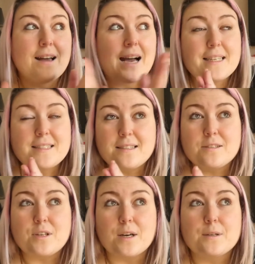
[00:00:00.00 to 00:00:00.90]
18
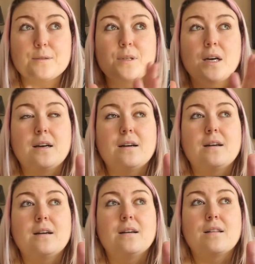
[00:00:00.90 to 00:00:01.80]
stone,
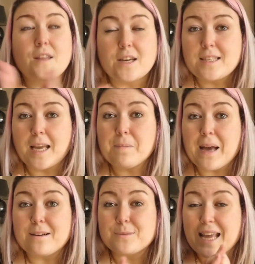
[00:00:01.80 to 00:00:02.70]
13
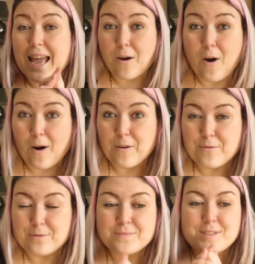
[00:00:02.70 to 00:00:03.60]
pound and a
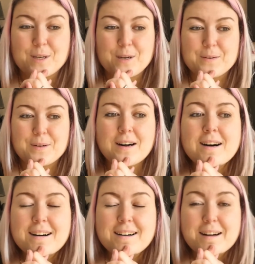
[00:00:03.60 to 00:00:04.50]
half. So,
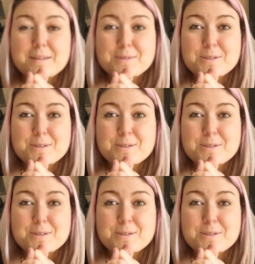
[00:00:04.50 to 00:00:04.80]
oh, I'm